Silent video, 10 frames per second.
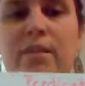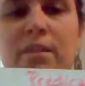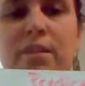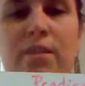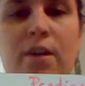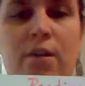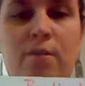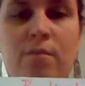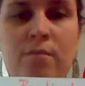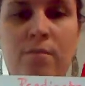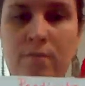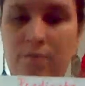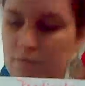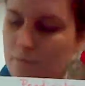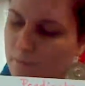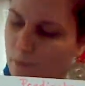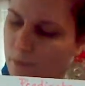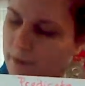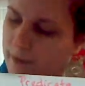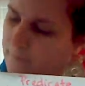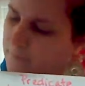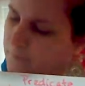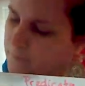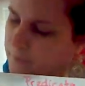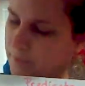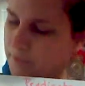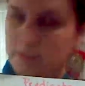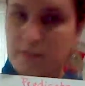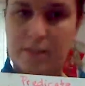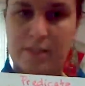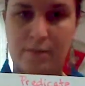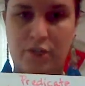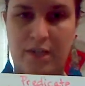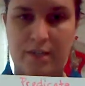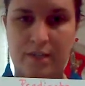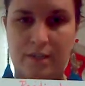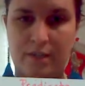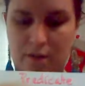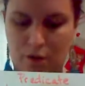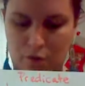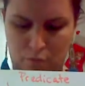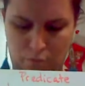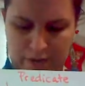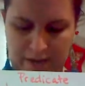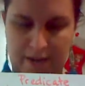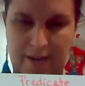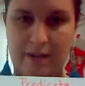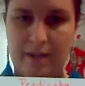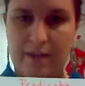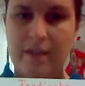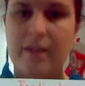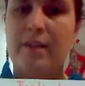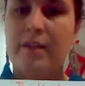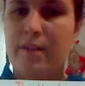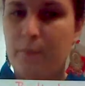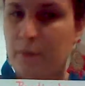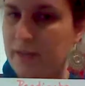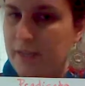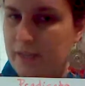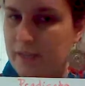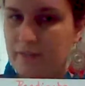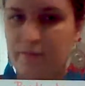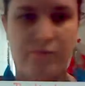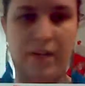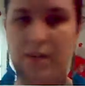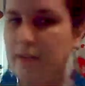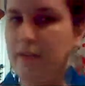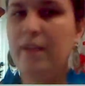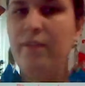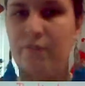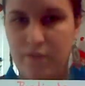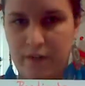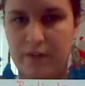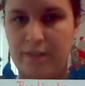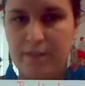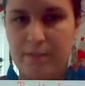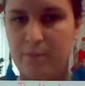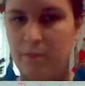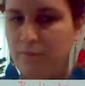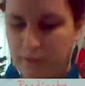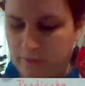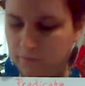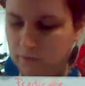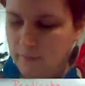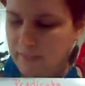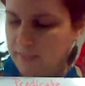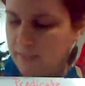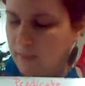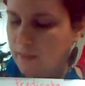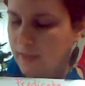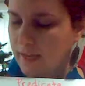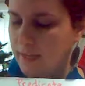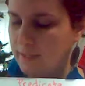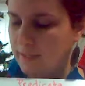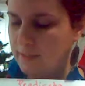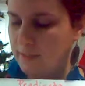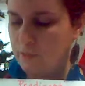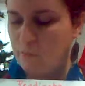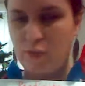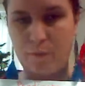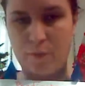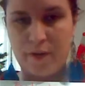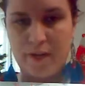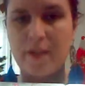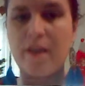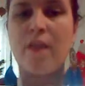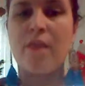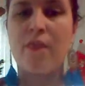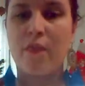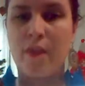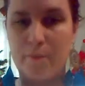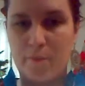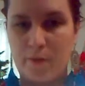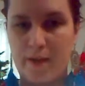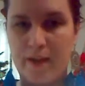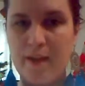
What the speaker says: So boy is our subject, ran is our predicate. Very, very simple, very, very basic. The tells us which boy, the boy.